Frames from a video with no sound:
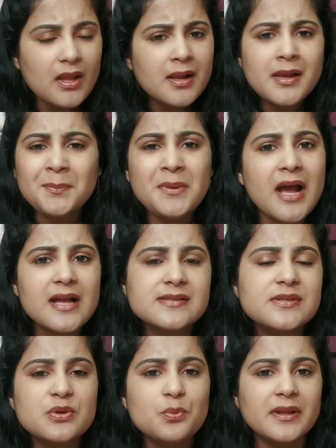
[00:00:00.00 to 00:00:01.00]
Let me
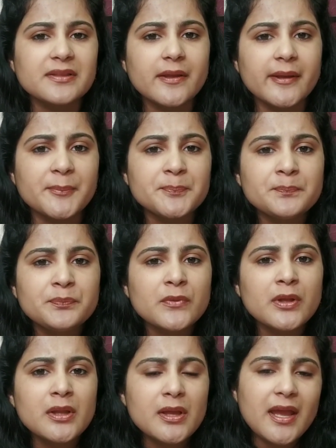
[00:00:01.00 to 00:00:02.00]
ask you one thing.
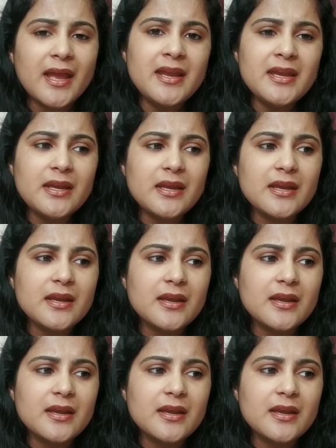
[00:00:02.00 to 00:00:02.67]
In